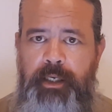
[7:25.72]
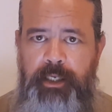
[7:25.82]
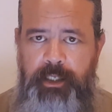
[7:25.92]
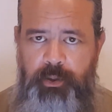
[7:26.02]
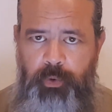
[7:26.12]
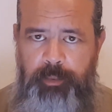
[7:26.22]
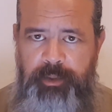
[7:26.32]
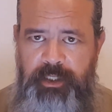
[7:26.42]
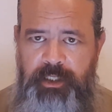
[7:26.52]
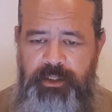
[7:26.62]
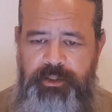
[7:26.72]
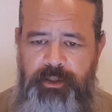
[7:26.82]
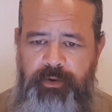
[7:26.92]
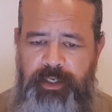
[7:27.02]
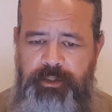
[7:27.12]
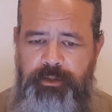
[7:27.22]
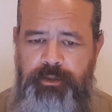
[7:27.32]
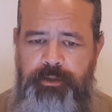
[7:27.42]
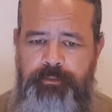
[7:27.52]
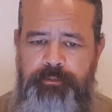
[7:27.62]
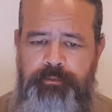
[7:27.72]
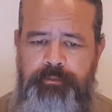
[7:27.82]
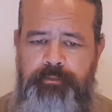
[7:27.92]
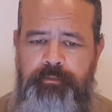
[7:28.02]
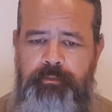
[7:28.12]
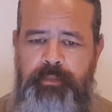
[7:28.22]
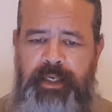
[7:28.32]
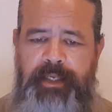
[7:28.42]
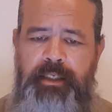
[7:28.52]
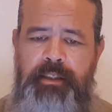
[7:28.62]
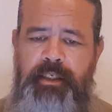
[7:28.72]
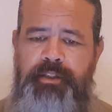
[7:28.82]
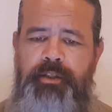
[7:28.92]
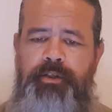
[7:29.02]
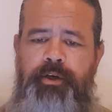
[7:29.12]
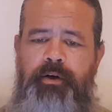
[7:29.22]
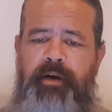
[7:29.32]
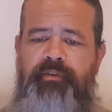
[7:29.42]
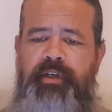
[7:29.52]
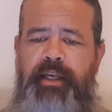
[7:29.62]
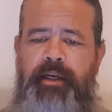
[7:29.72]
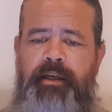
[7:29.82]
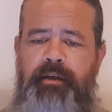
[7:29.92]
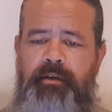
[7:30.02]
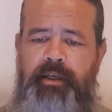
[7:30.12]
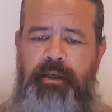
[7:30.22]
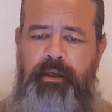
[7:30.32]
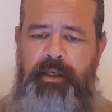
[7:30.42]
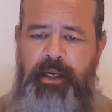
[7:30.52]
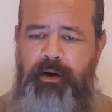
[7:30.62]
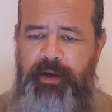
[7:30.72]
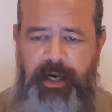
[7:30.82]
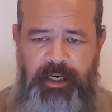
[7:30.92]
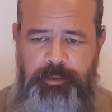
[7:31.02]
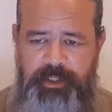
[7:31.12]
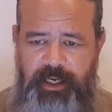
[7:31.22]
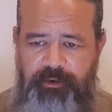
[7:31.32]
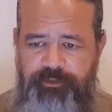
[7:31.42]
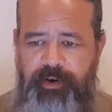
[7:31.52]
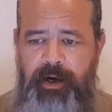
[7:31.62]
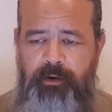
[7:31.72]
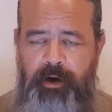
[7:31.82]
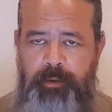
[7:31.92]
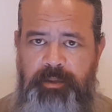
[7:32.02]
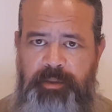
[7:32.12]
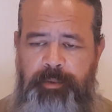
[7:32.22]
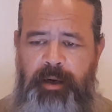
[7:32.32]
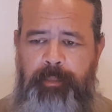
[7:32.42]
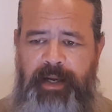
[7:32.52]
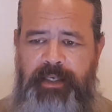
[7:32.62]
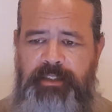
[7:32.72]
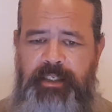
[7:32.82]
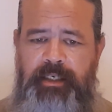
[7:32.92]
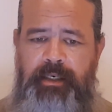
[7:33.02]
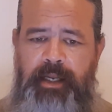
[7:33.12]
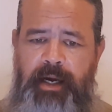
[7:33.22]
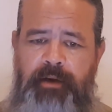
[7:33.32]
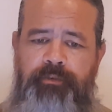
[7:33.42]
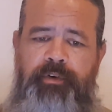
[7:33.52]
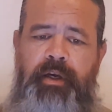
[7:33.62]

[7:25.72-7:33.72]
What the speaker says: Equipment considerations. In addition to your everyday carry items like a firearm, spare magazine, and knife,